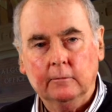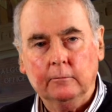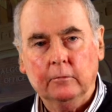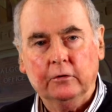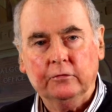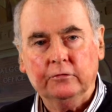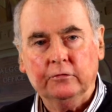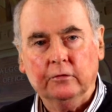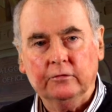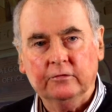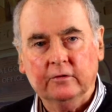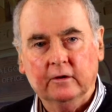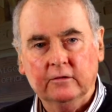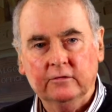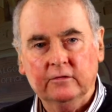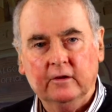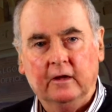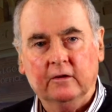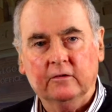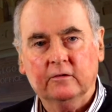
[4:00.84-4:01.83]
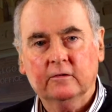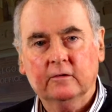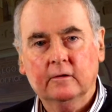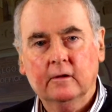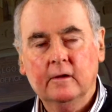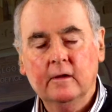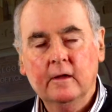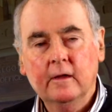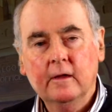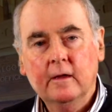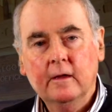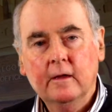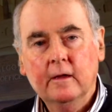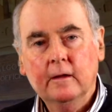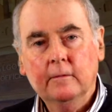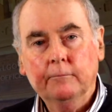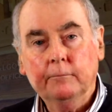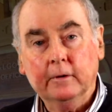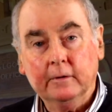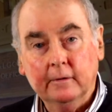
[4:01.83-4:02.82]
commercial success,
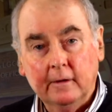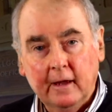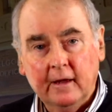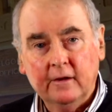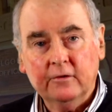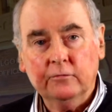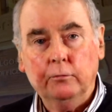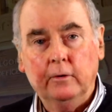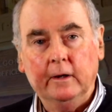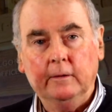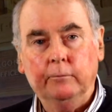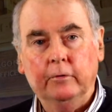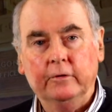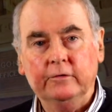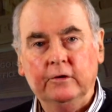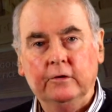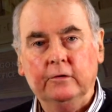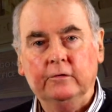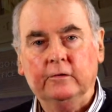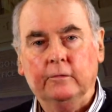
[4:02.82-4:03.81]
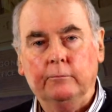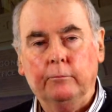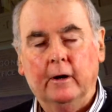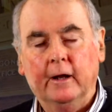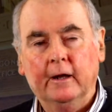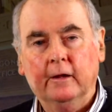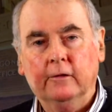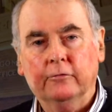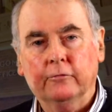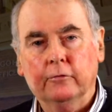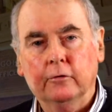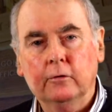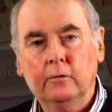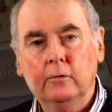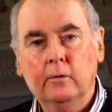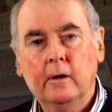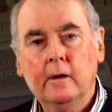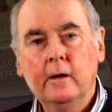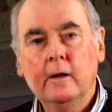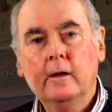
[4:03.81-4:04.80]
but last week produced a
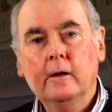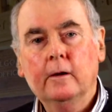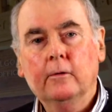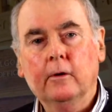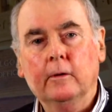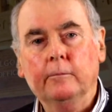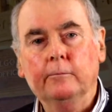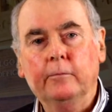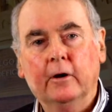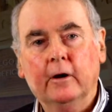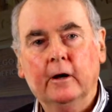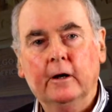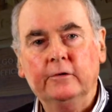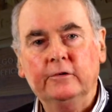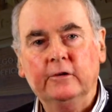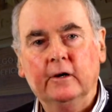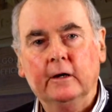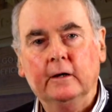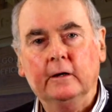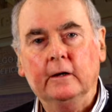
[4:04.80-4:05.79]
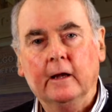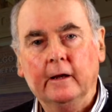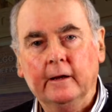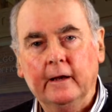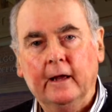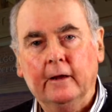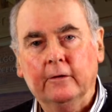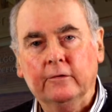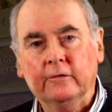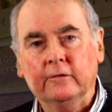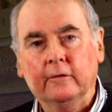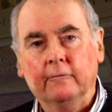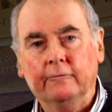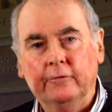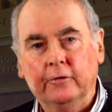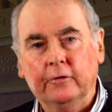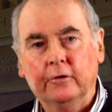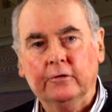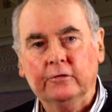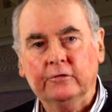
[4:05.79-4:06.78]
breakthrough when Biogene announced the
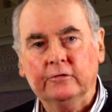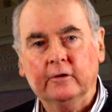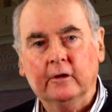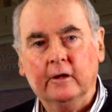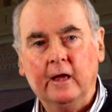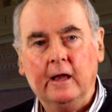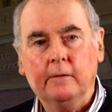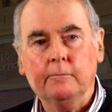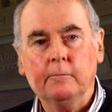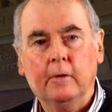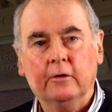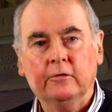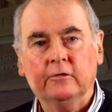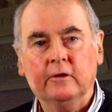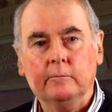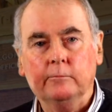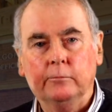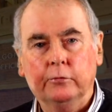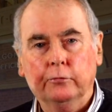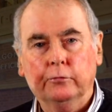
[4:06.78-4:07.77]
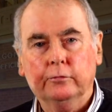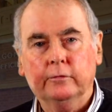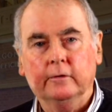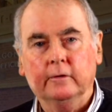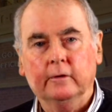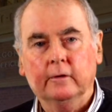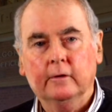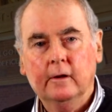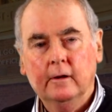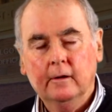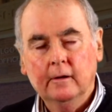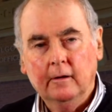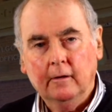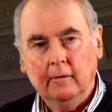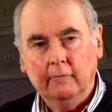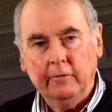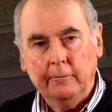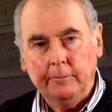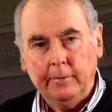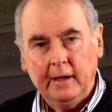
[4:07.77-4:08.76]
first and most important
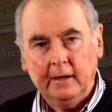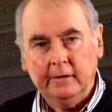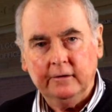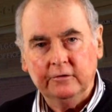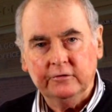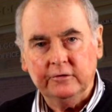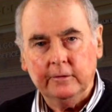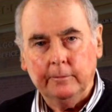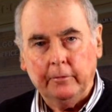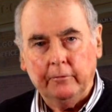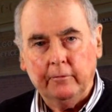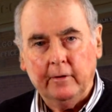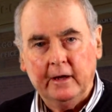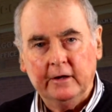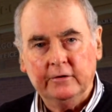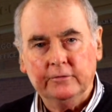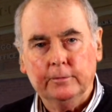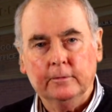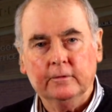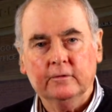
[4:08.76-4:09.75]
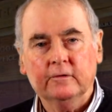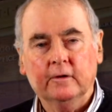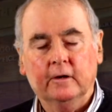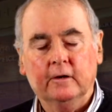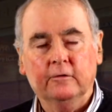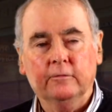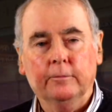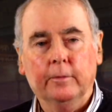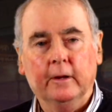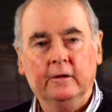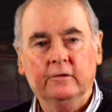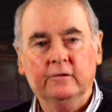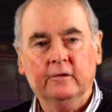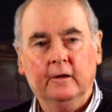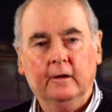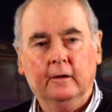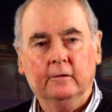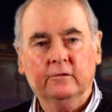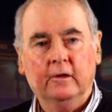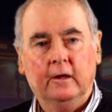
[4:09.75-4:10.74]
of the partnership arrangements it has been
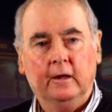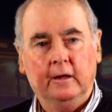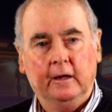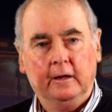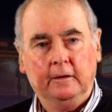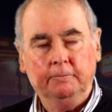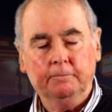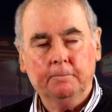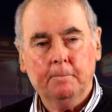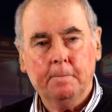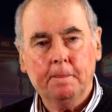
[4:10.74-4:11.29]
seeking.